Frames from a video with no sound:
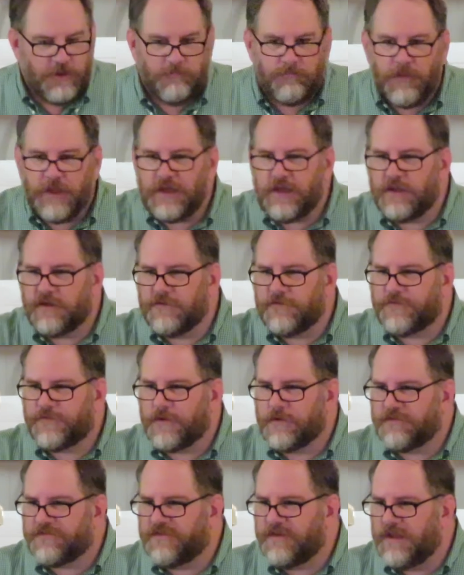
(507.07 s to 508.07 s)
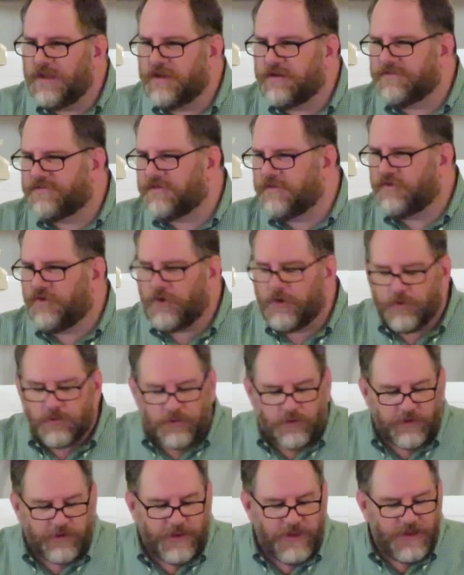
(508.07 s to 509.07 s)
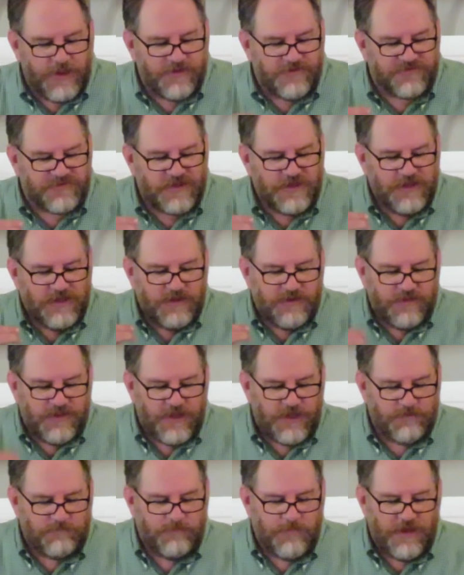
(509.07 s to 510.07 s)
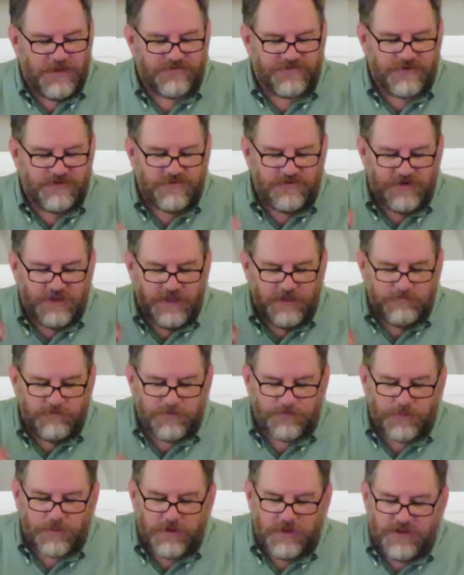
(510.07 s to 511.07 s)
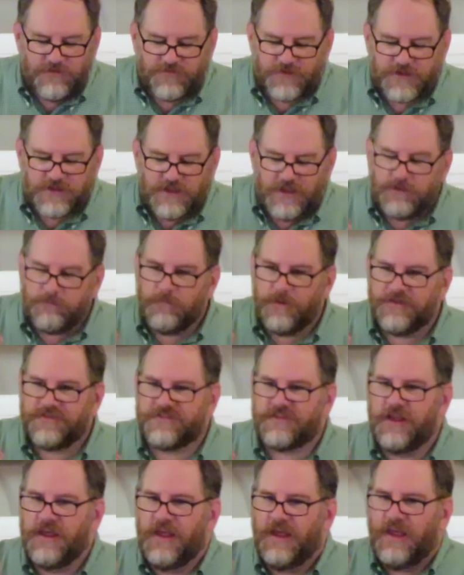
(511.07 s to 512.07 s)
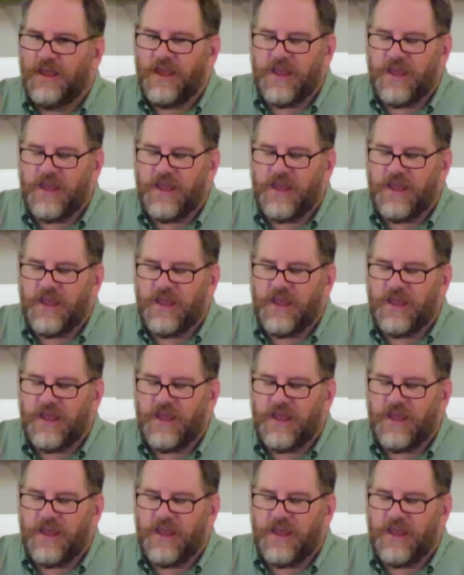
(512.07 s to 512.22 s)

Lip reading: Many of those natives internalized that message and came to believe that they must